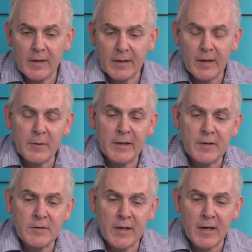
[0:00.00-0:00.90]
a couple of
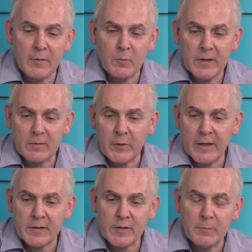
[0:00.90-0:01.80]
years ago
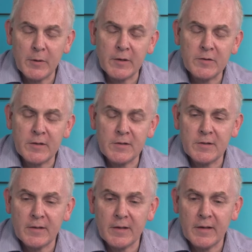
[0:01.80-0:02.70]
we actually
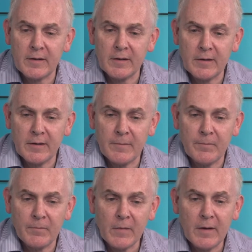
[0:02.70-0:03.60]
purchased
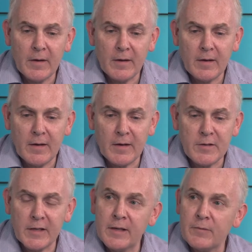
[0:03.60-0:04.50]
a
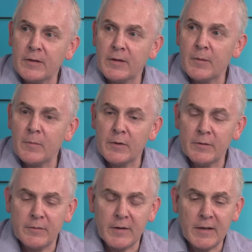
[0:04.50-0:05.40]
significant number
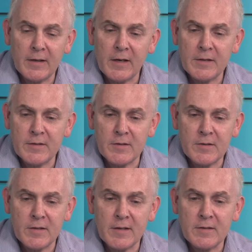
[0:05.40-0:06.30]
of
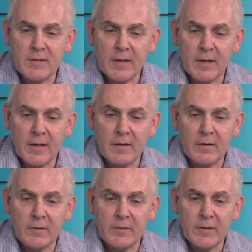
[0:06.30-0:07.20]
licenses
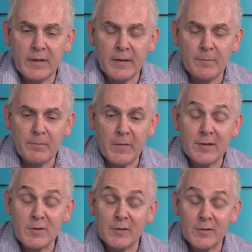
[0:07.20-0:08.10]
on
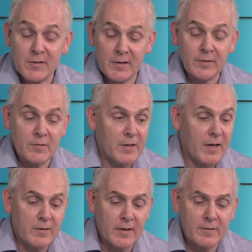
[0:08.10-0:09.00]

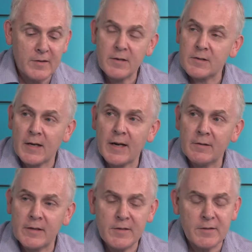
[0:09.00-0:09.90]
Sage's
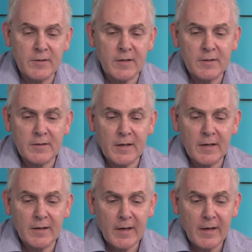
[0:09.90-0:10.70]
cloud licenses